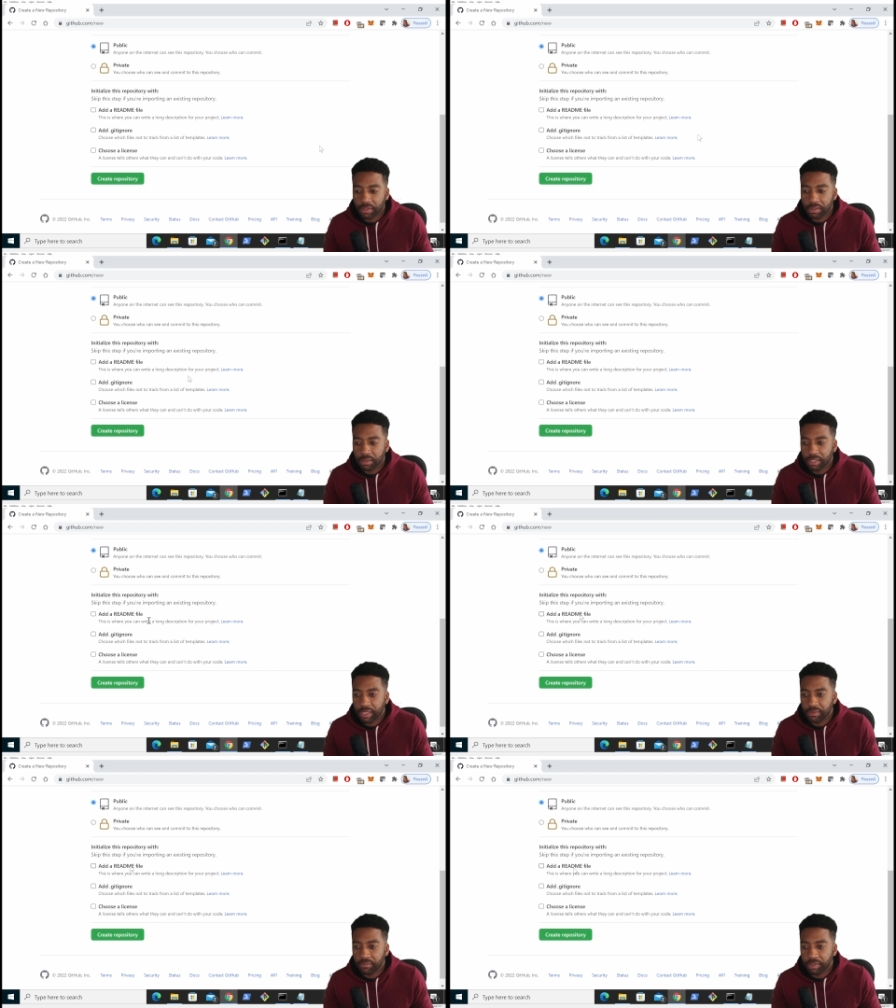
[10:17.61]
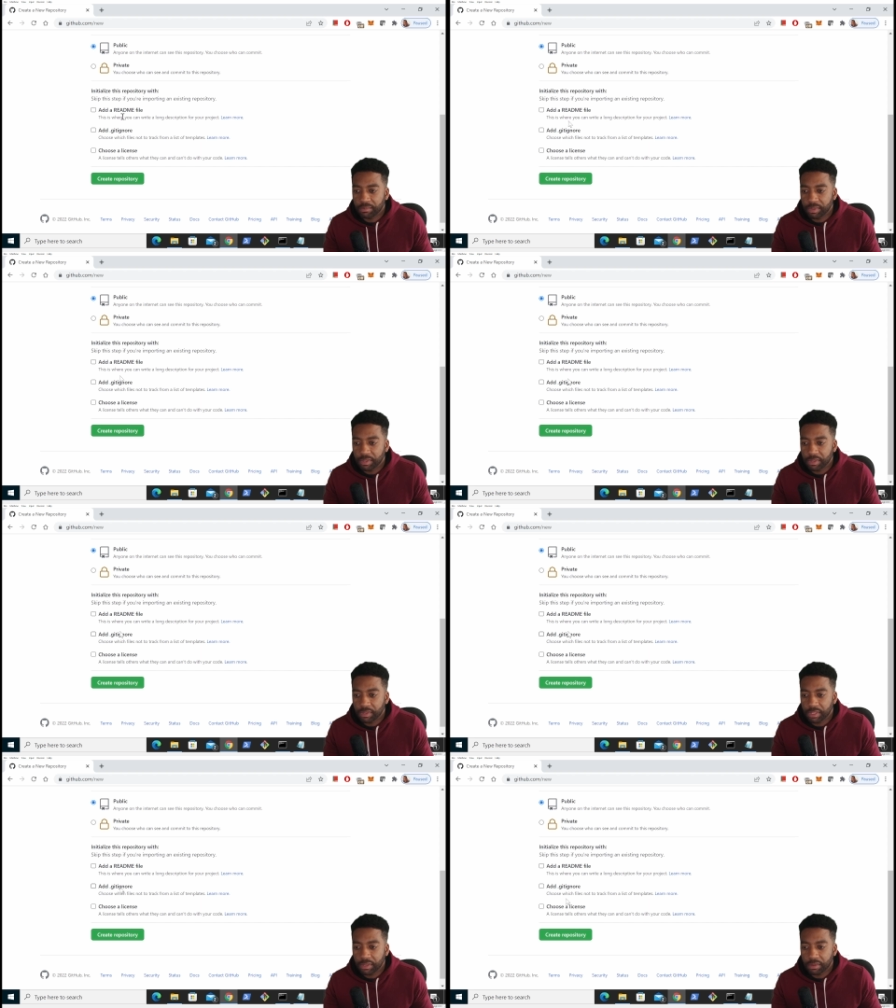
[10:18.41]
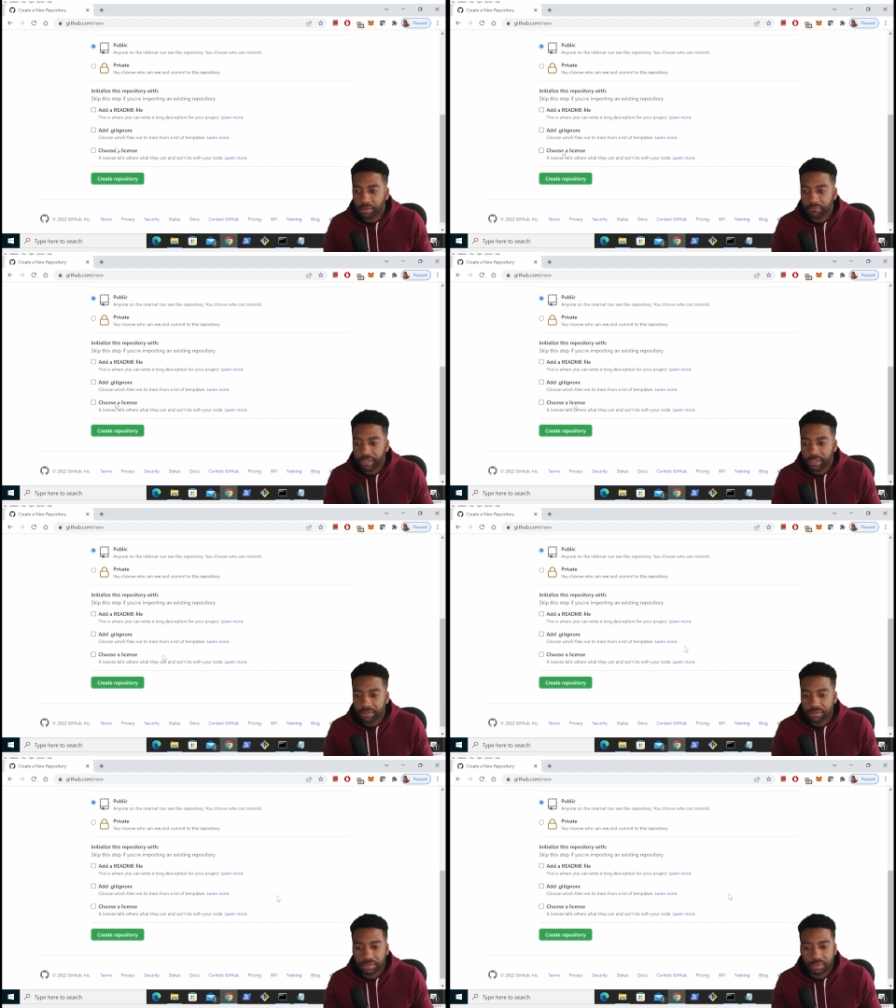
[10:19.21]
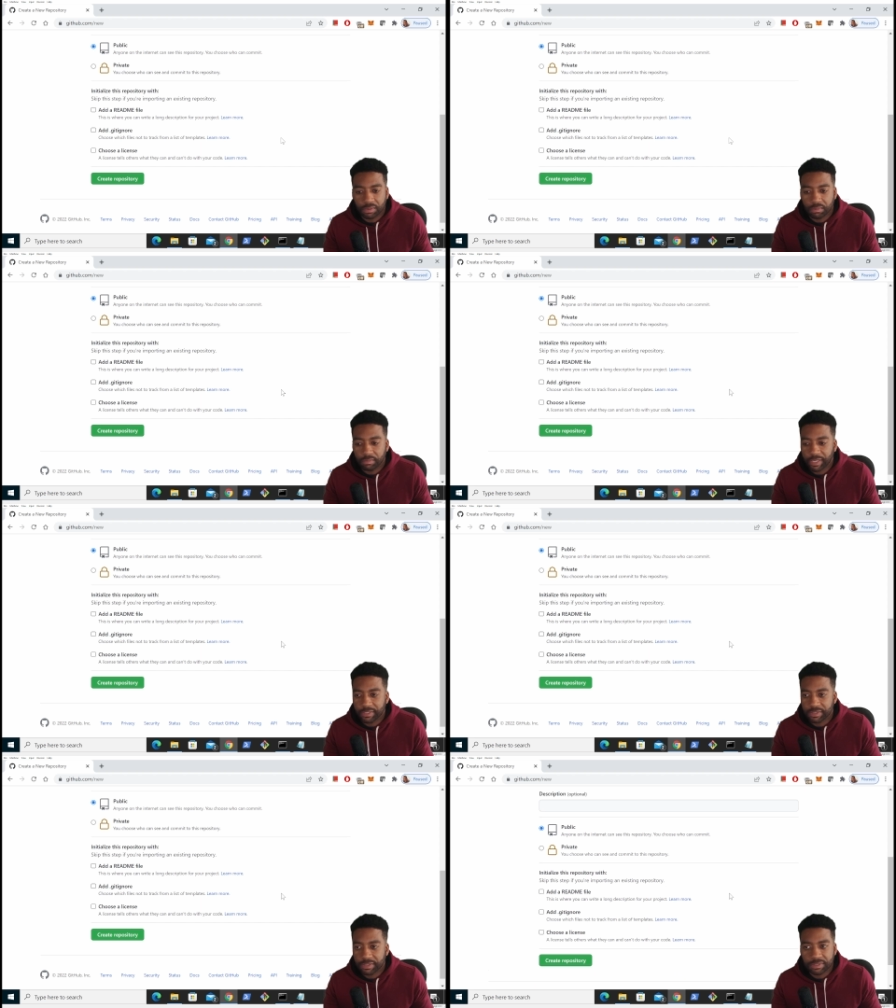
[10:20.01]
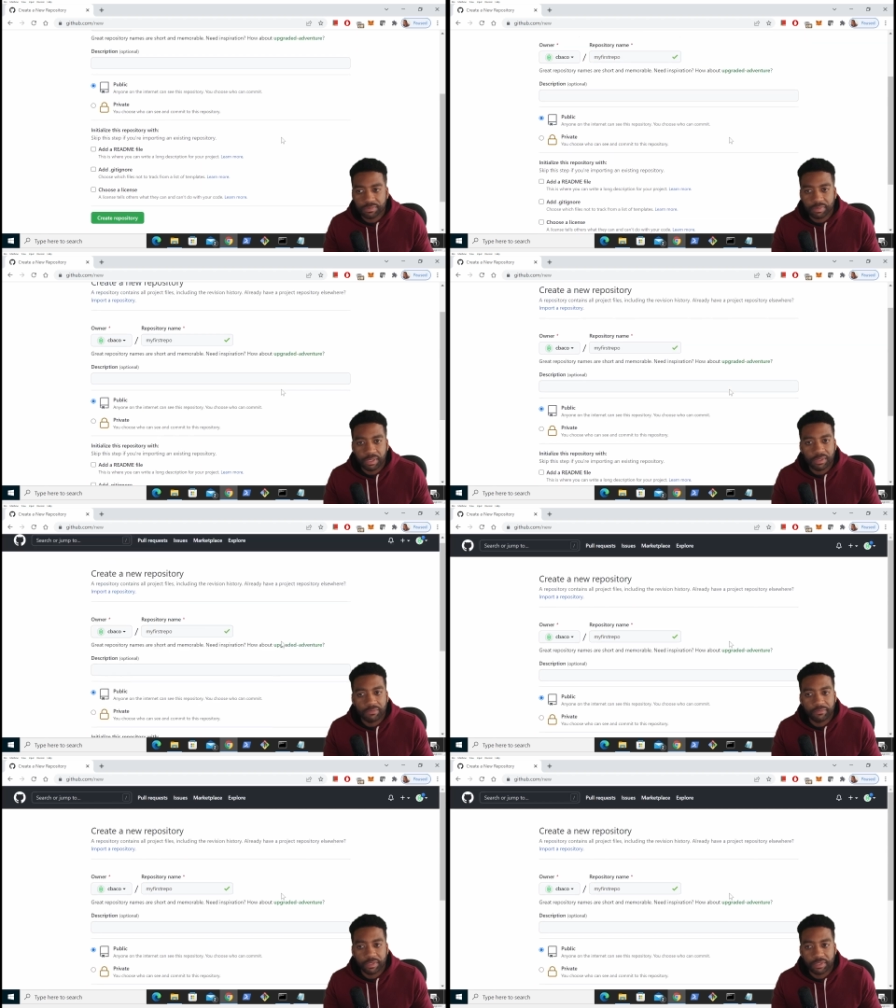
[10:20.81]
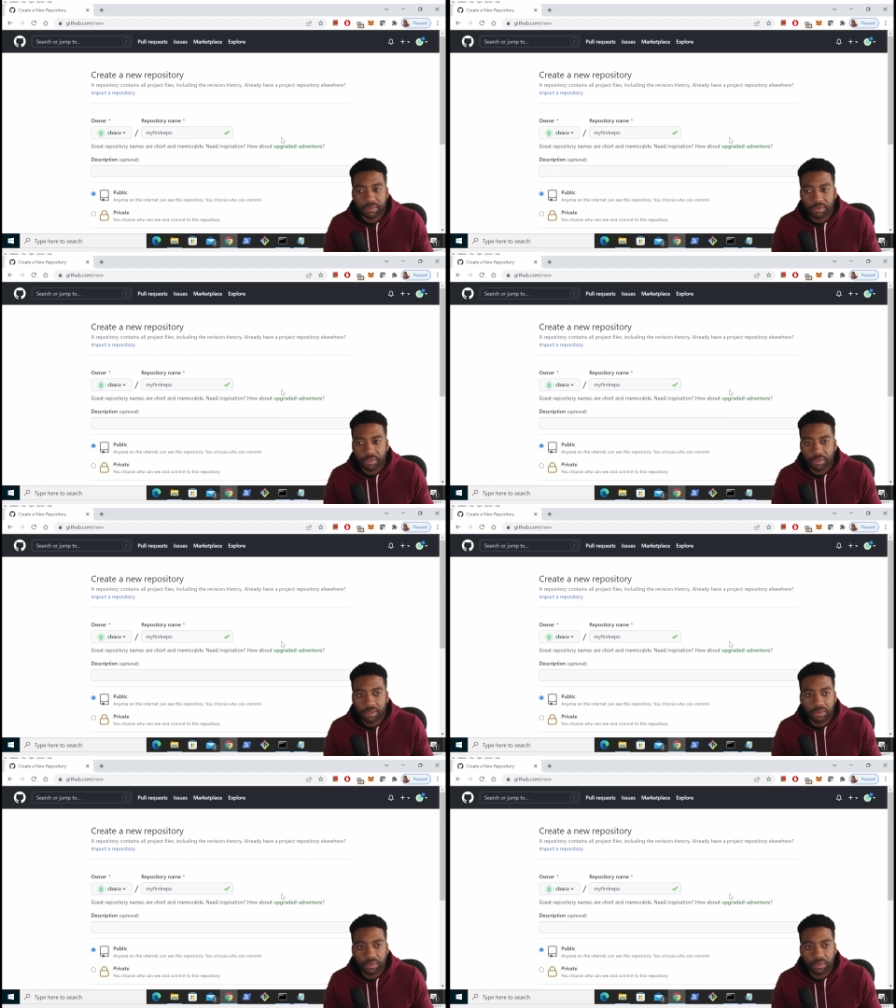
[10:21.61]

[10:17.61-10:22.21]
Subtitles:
You can add readme, git ignore files, or licenses, but for this tutorial,